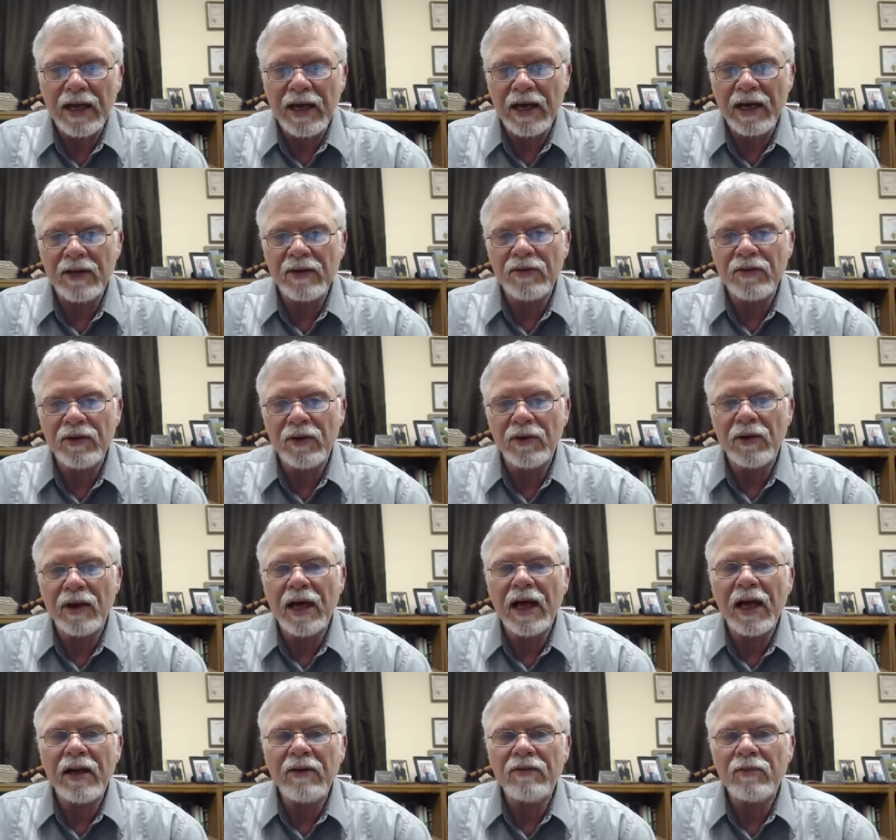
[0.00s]
out of your
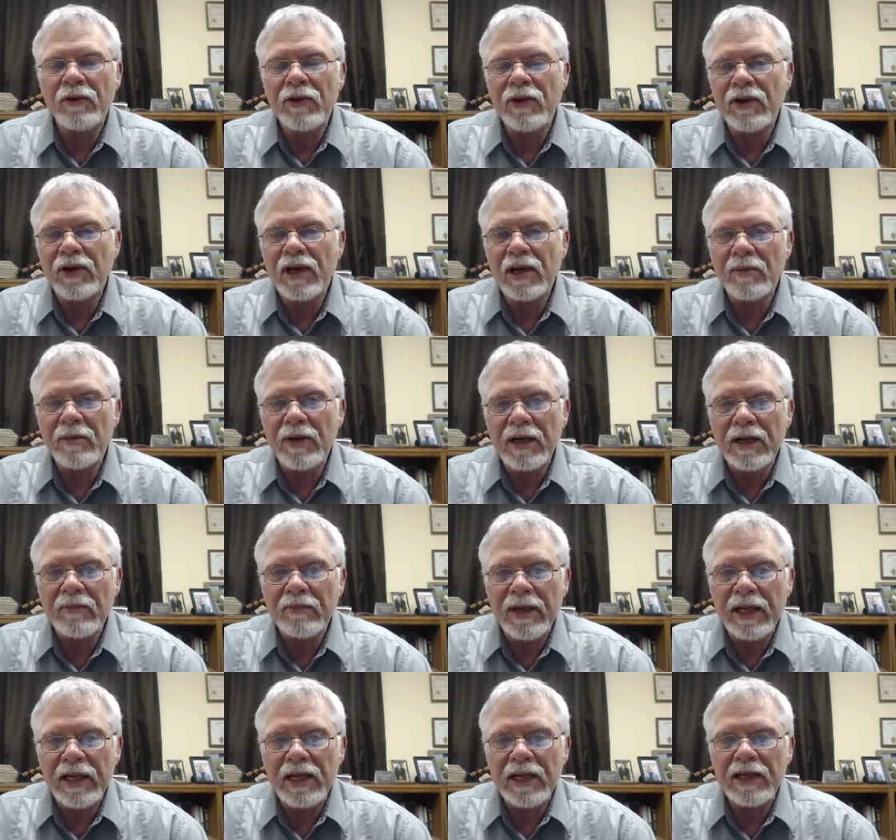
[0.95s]
life when you come into
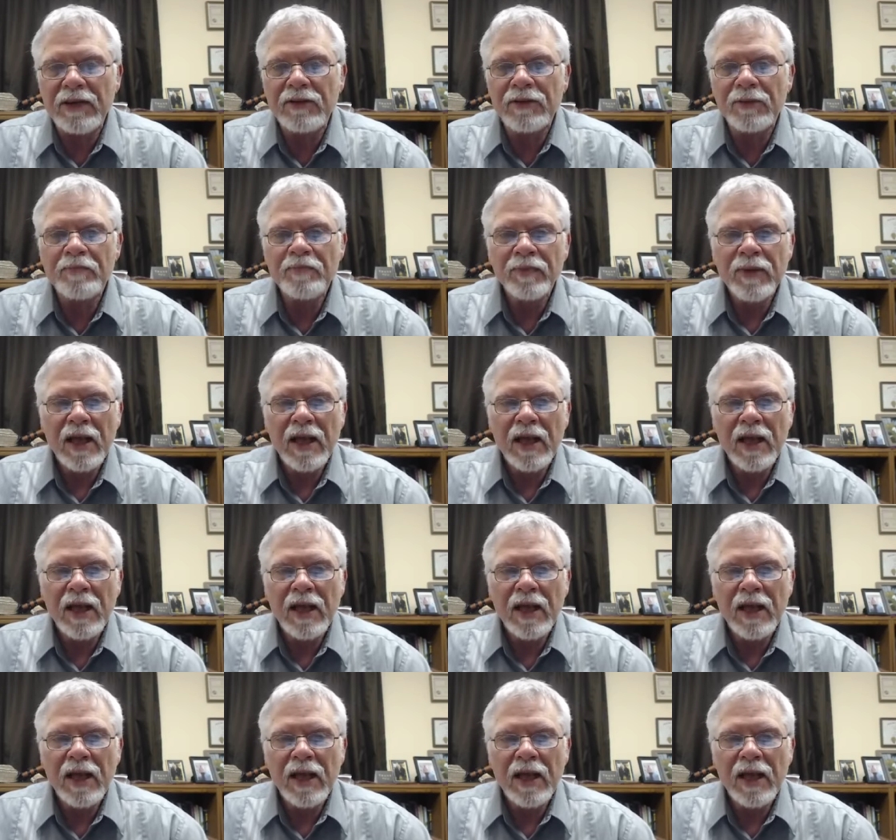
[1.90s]
meetings.